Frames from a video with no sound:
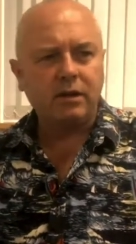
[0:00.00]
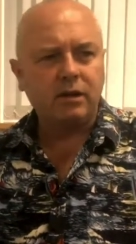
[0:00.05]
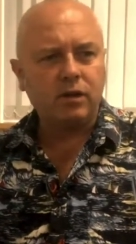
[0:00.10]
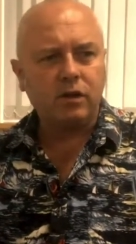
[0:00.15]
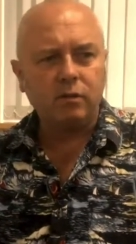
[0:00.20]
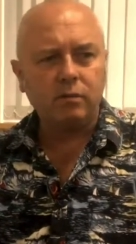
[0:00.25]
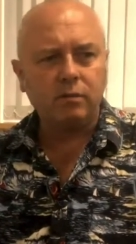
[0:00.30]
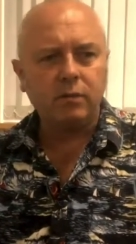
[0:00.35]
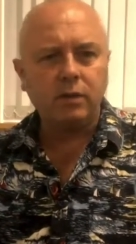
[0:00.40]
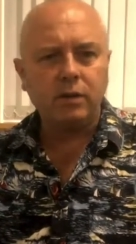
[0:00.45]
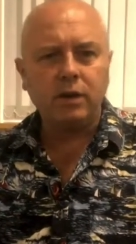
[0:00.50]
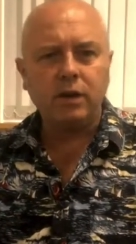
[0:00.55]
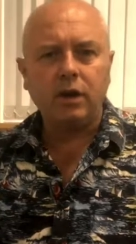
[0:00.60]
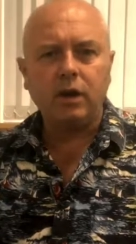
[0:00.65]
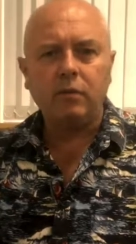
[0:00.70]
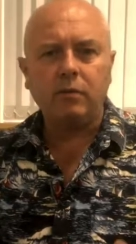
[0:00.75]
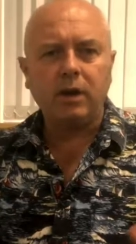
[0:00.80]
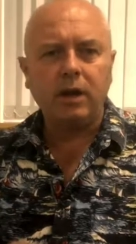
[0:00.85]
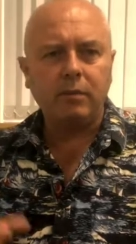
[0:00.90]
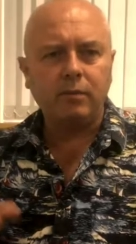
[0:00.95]
company
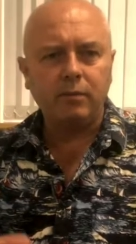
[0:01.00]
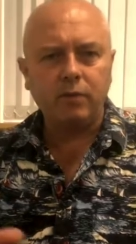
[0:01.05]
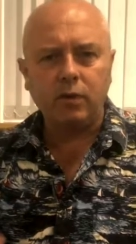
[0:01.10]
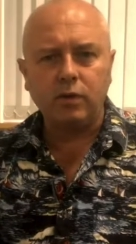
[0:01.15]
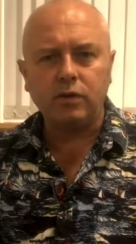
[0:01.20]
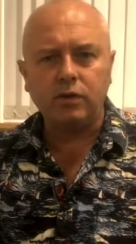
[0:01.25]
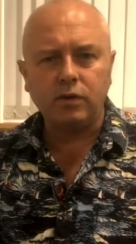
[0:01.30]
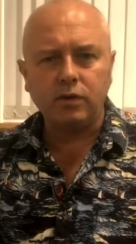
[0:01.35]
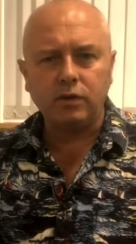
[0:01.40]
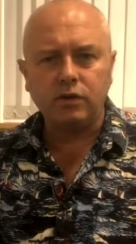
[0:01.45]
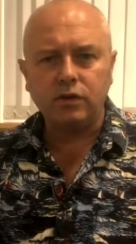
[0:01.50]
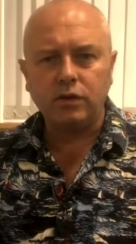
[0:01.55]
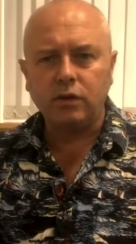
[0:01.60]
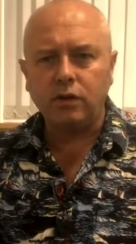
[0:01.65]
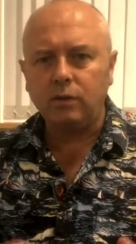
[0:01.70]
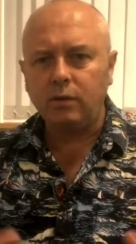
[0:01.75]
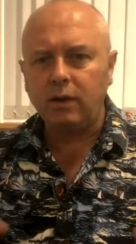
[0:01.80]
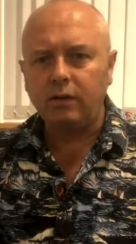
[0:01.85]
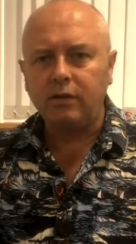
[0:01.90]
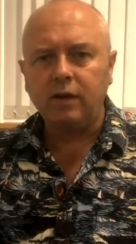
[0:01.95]
or my products
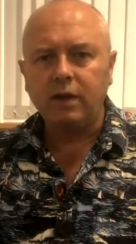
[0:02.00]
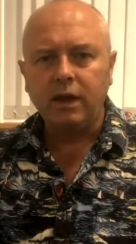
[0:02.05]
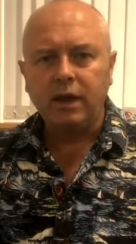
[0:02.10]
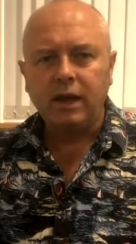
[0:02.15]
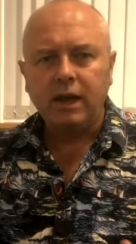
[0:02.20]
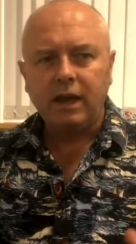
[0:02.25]
or whatever,